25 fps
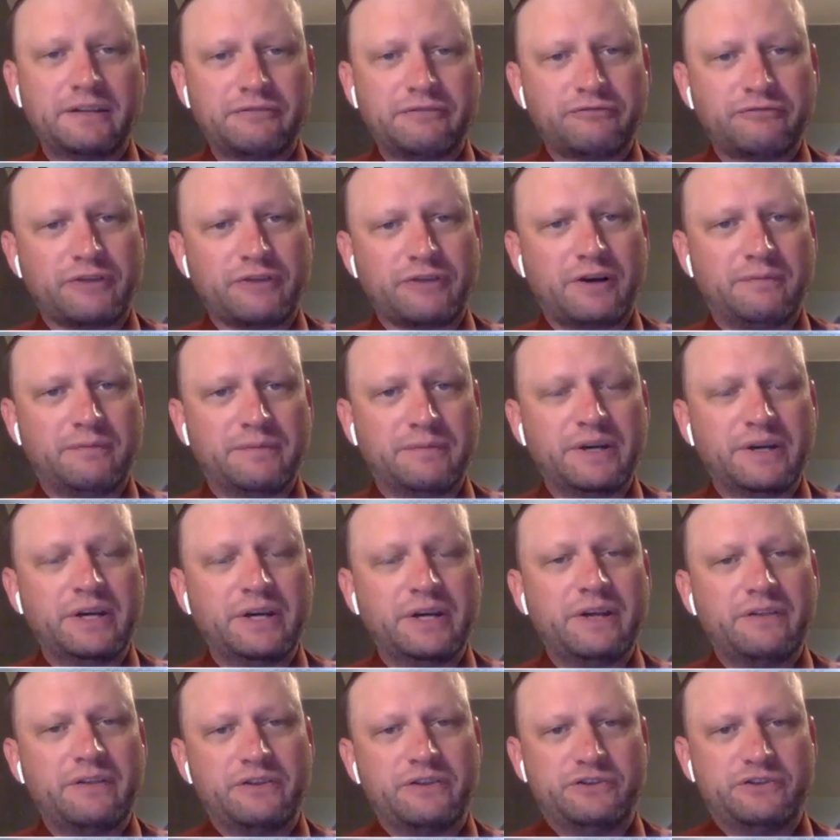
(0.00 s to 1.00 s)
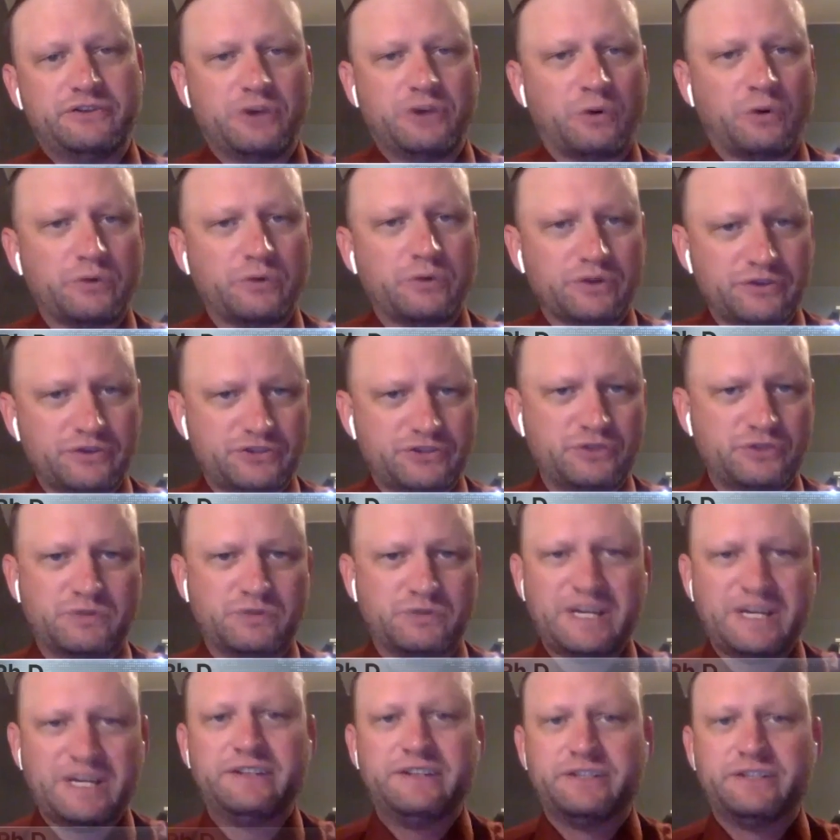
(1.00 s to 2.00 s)
from the donors
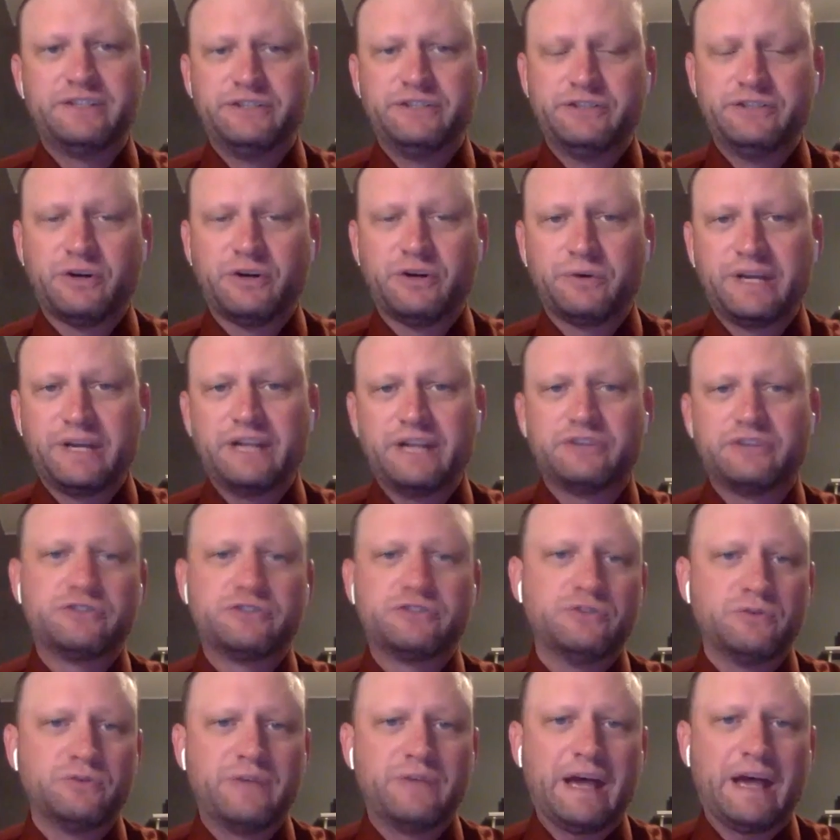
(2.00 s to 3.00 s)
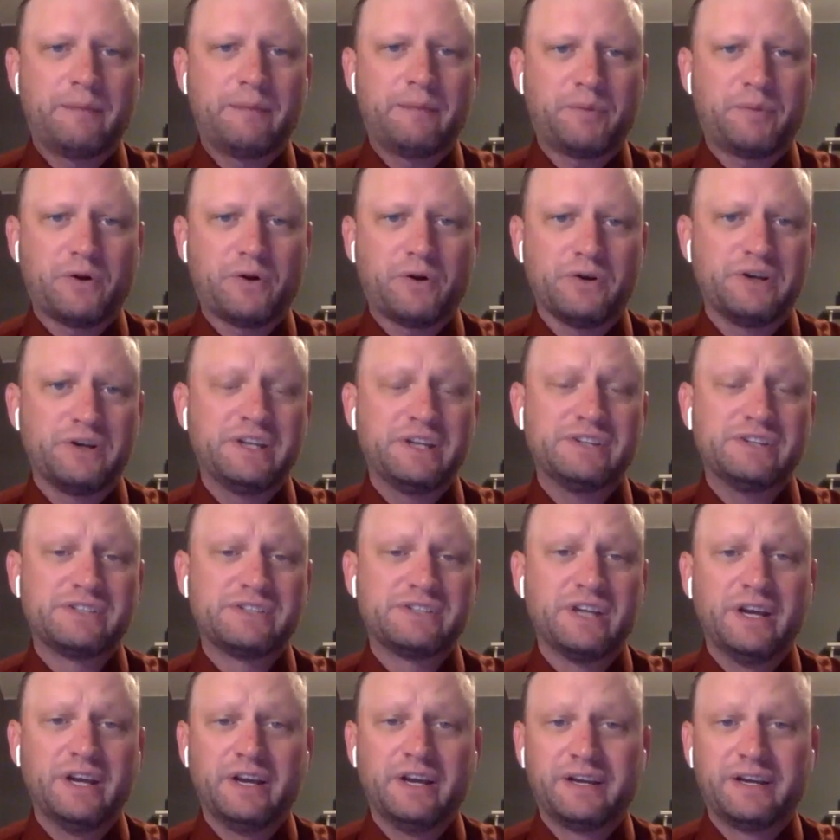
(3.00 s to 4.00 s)
who tend to donate to that
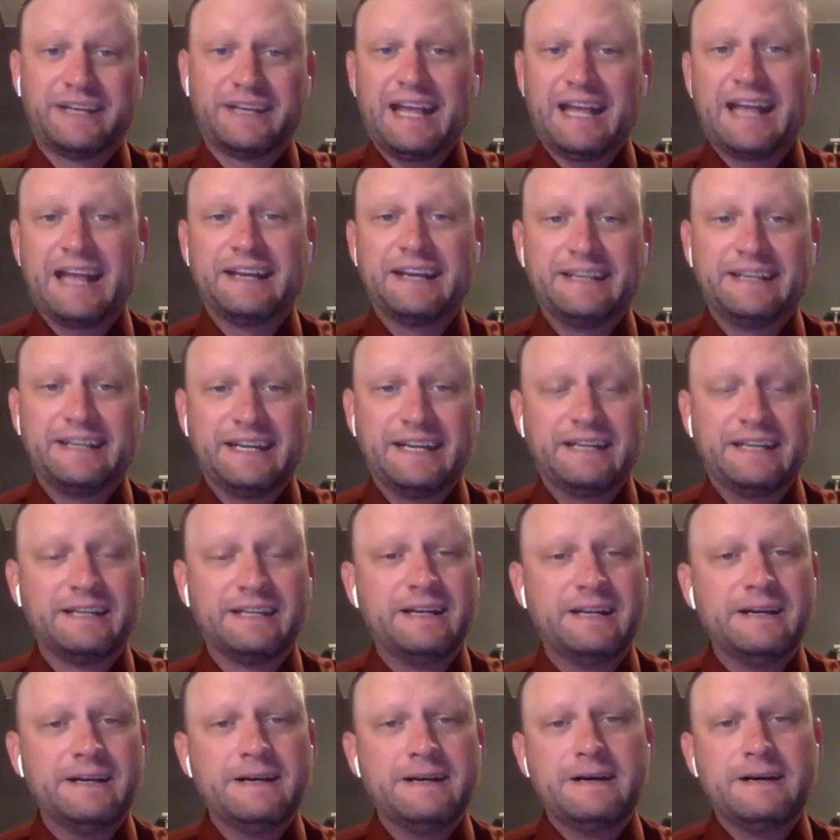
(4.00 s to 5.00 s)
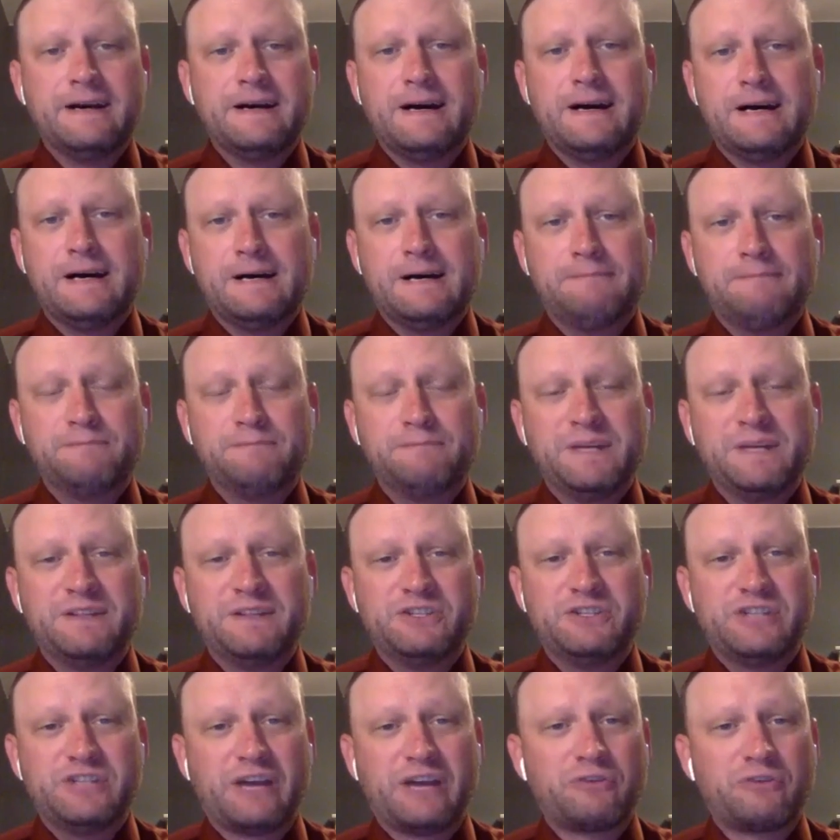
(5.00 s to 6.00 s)
party's candidate.
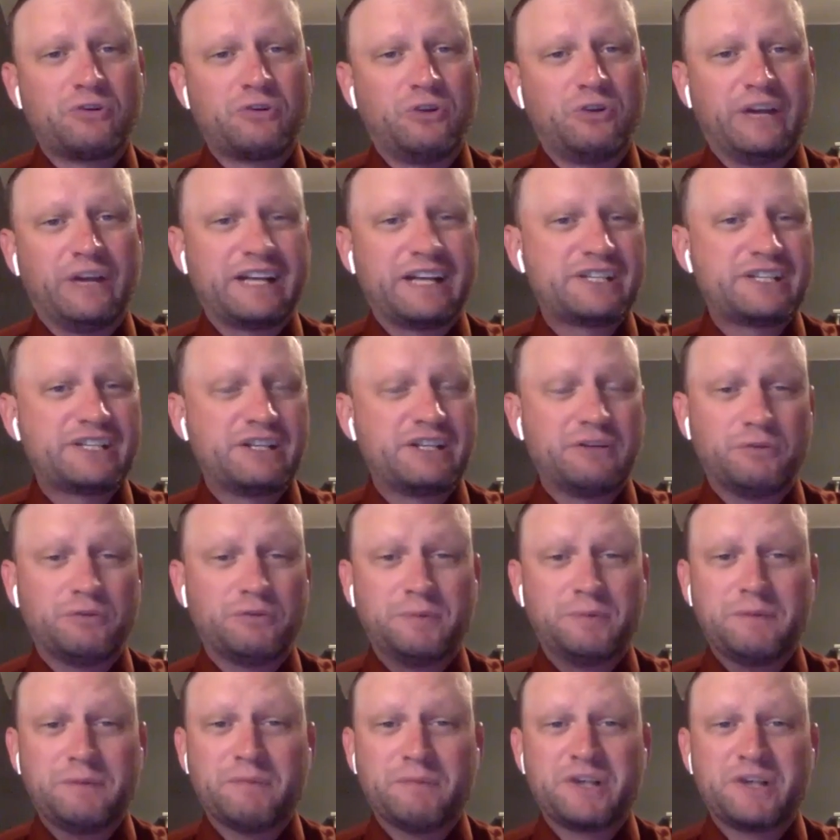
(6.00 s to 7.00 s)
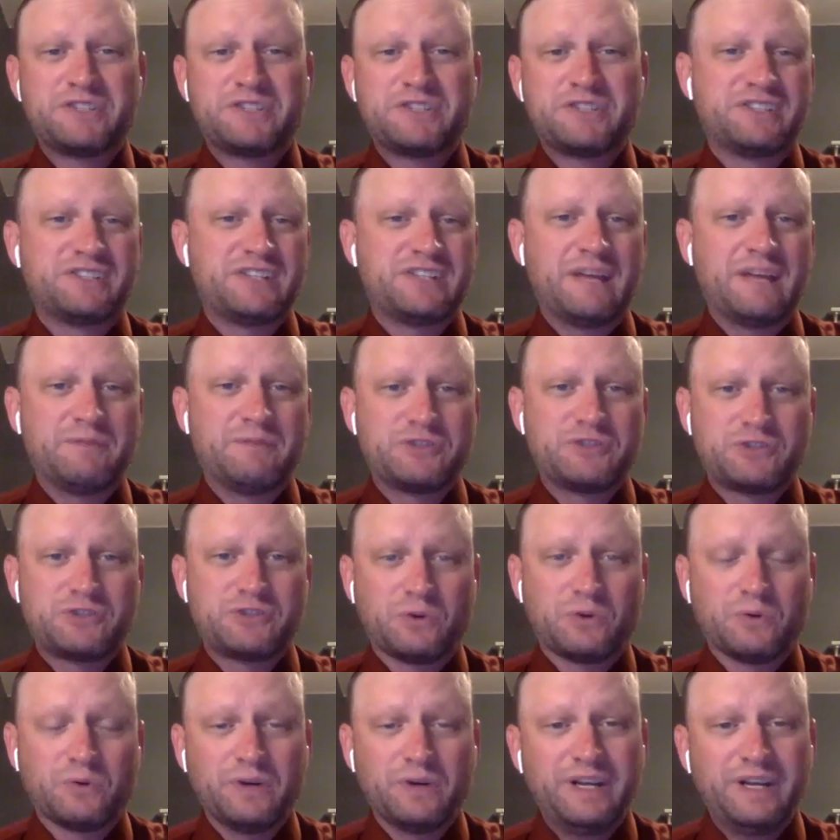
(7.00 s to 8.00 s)
In the general election, it will be much the same
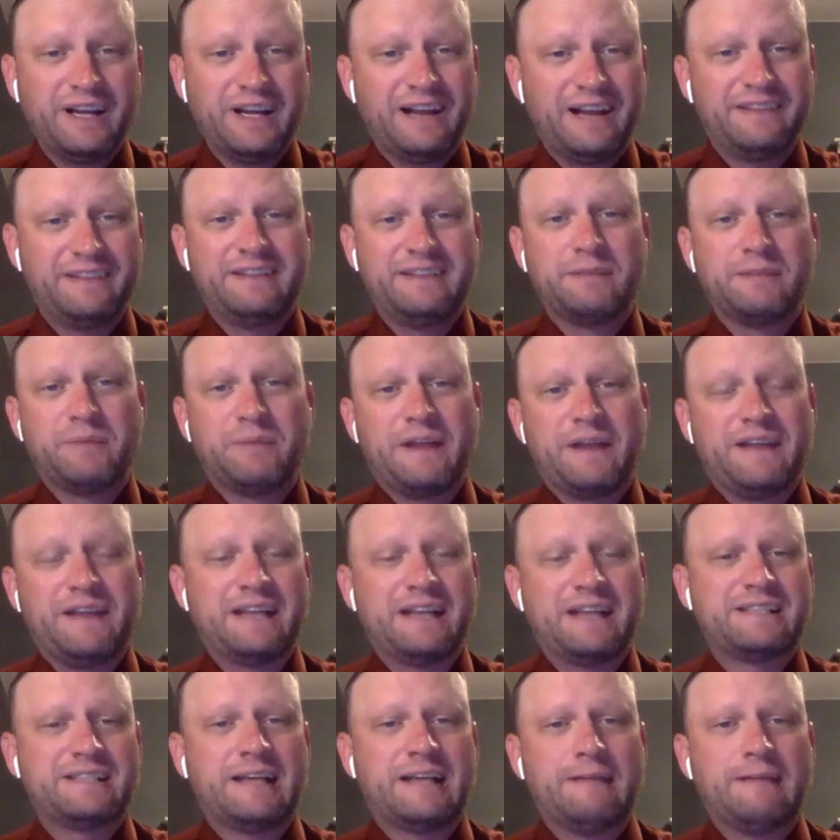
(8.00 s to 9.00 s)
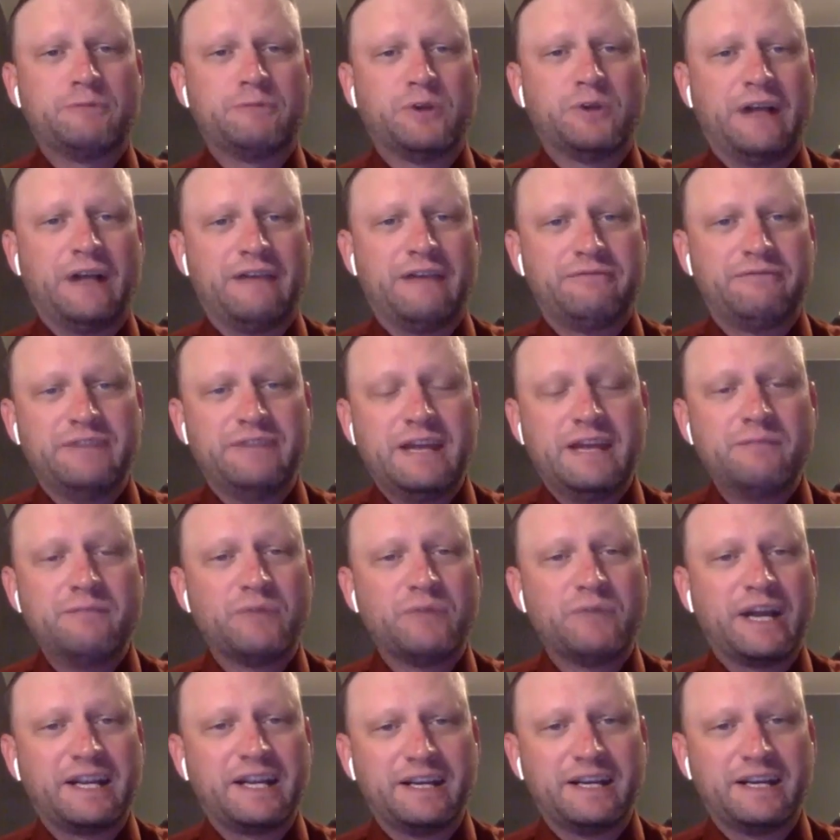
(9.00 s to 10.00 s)
story. I think by that time we'll have
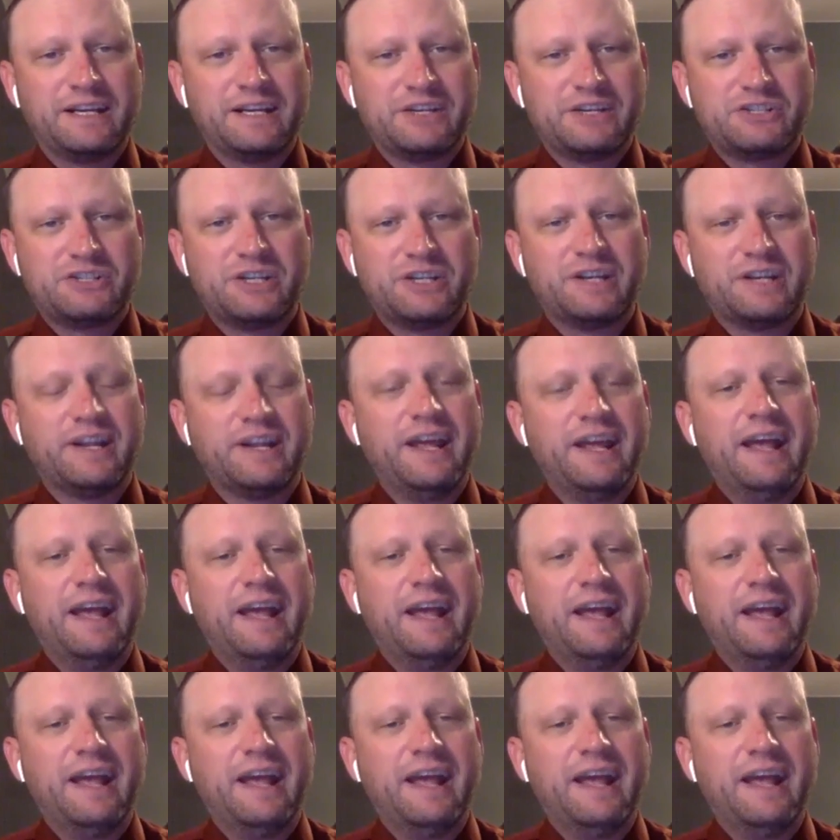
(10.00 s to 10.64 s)
name recognition,